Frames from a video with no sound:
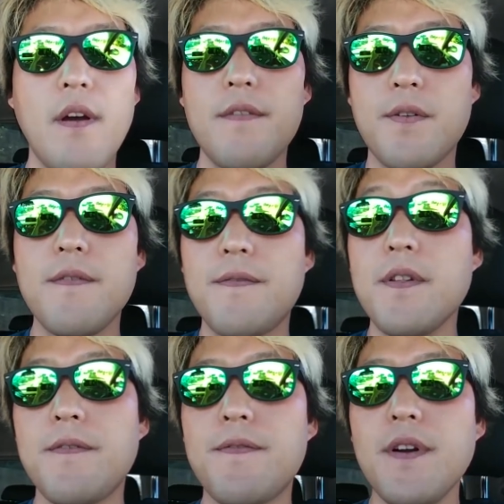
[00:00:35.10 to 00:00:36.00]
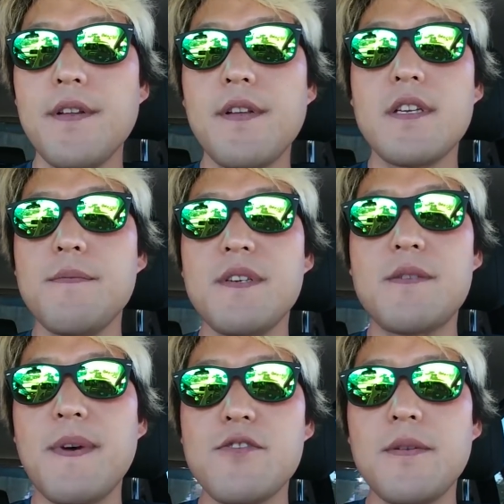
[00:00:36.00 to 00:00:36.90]
front for the front, and
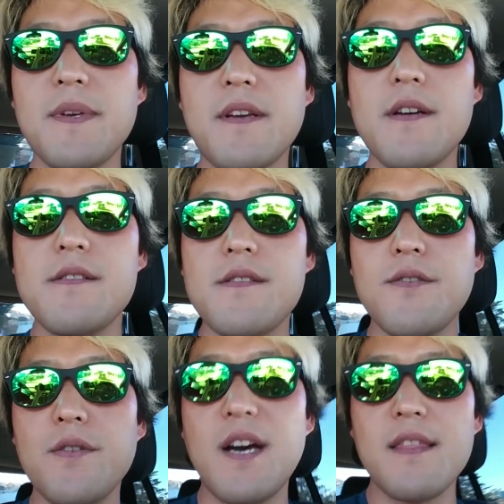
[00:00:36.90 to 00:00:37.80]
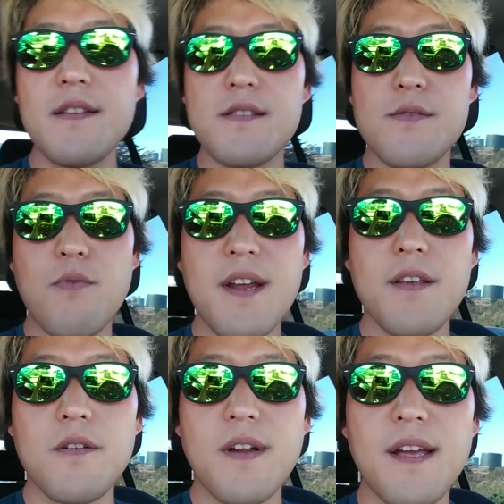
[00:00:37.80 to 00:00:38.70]
especially because you got this
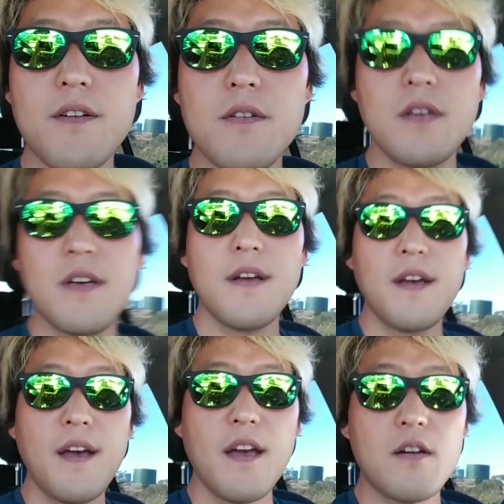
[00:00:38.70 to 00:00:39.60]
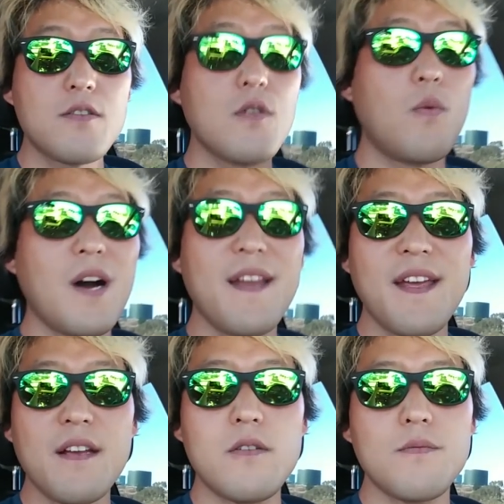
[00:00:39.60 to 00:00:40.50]
regular angle and also wide
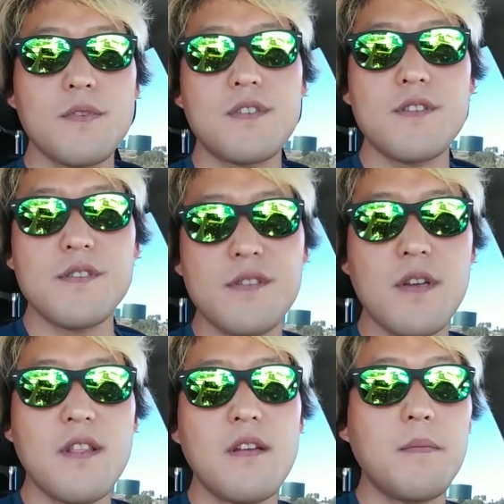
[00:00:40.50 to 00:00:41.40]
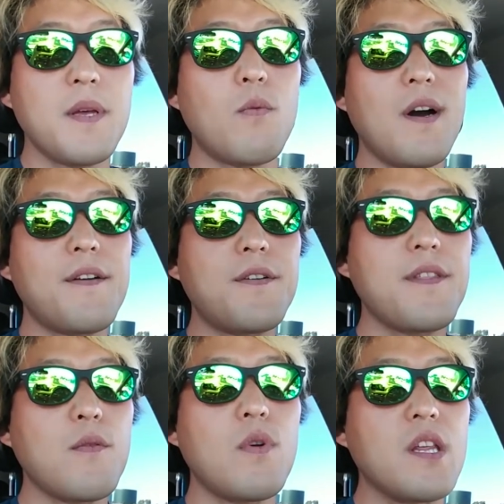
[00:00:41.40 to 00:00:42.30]
angle, which is a little bit wider
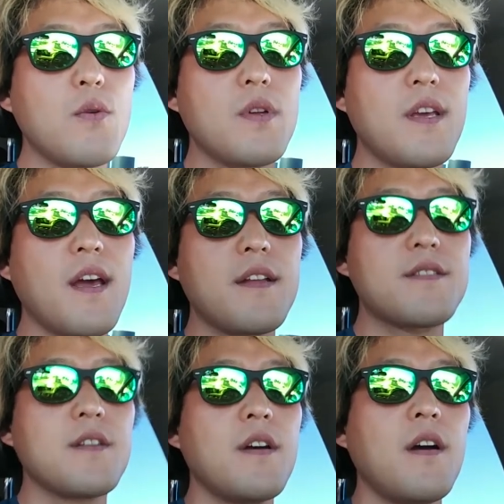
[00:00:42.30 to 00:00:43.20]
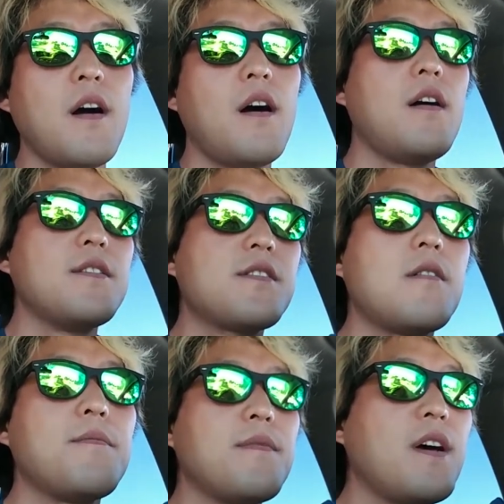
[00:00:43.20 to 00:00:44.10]
than what you would get uh, on
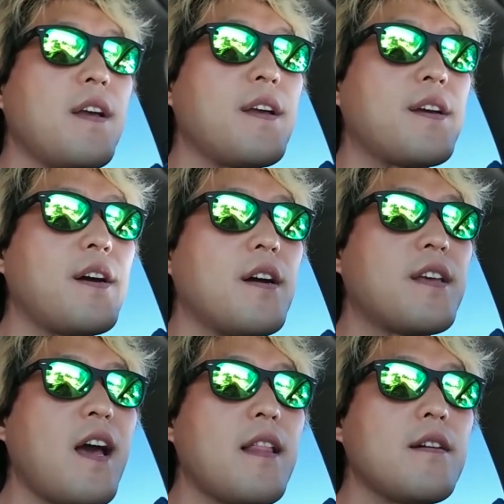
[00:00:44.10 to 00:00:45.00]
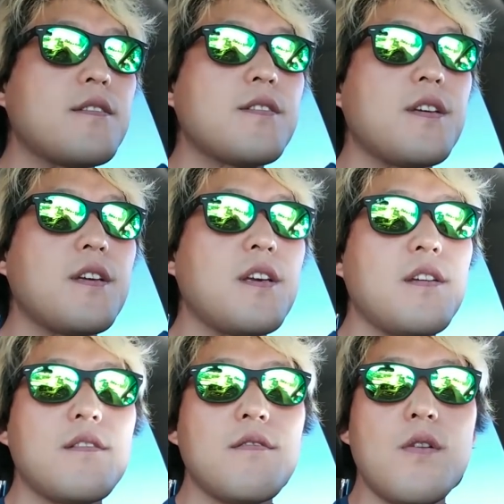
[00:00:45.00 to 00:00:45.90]
something like a Galaxy
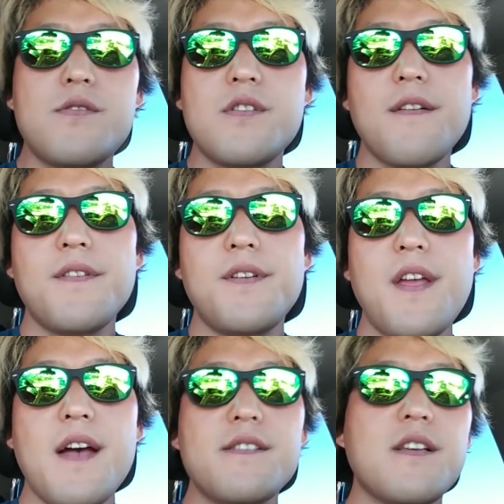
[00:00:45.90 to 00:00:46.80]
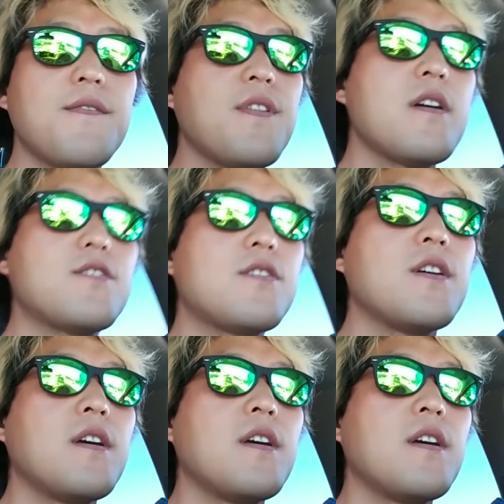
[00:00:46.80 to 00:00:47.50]
Note 7 S7 Edge,